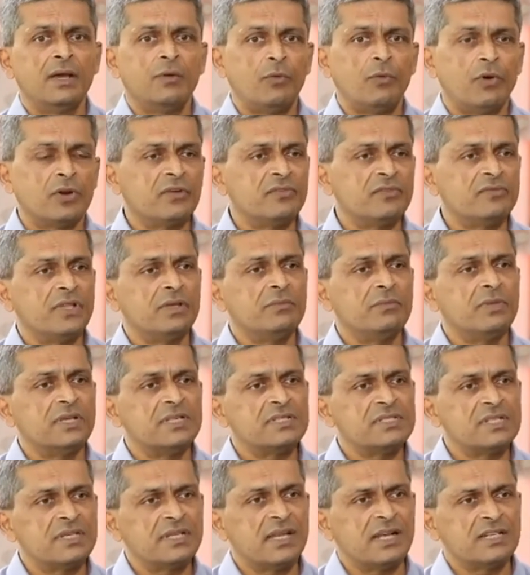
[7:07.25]
One of them
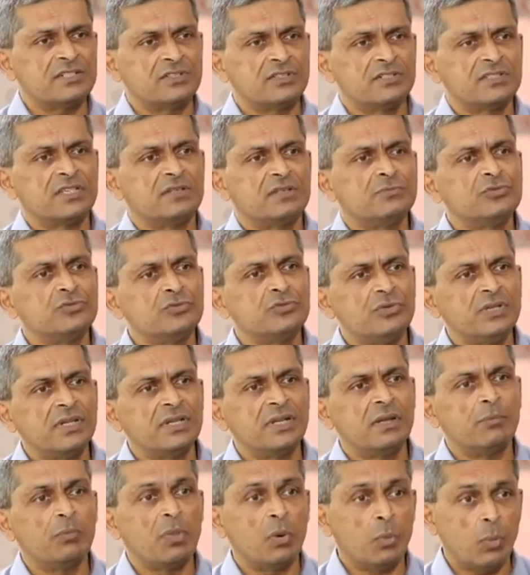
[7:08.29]
is the national sub-junior
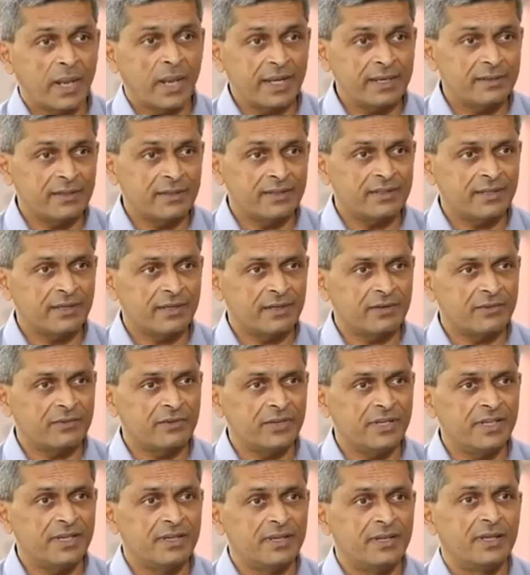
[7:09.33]
number one in the
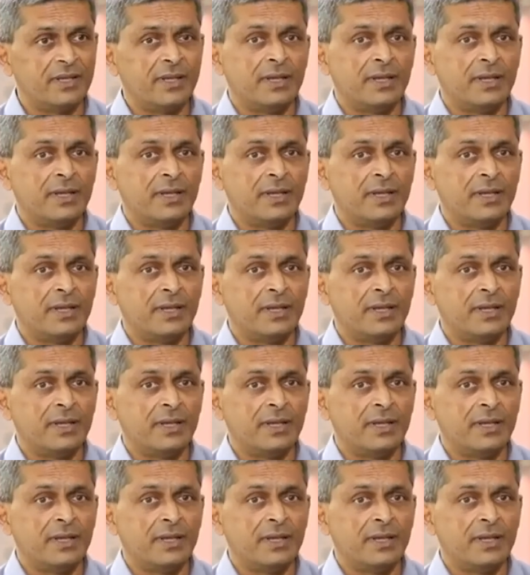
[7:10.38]
country.